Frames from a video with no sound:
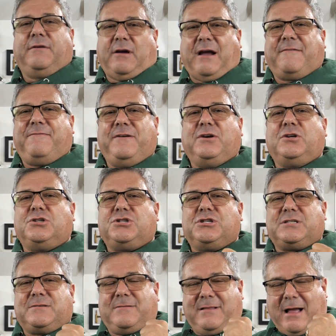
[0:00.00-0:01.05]
I feel it
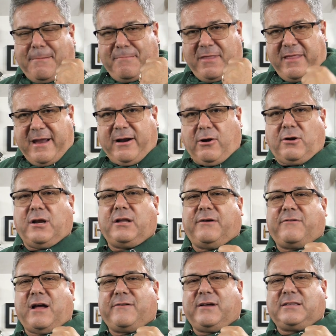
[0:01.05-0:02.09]
just, I'm
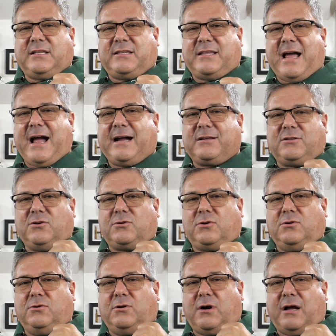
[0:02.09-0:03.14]
there. I've got the
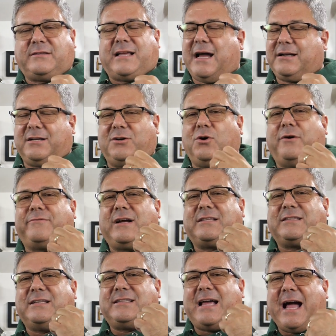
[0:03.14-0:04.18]
tactical. I've got
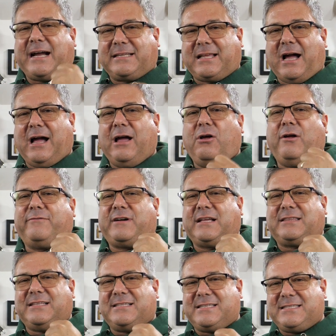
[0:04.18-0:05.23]
the tactile, I've
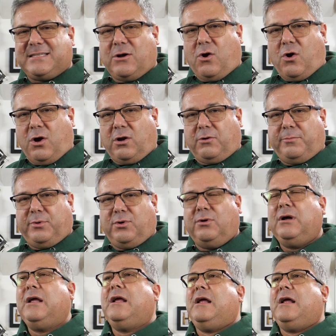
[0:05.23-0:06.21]
got this audible,